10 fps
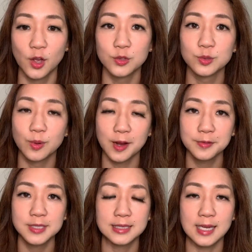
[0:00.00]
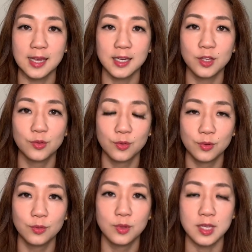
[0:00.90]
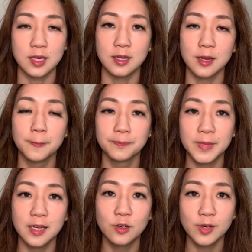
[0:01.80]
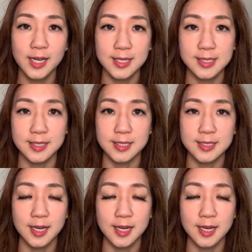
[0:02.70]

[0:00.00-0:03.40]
So when I was scanning through the ingredients list,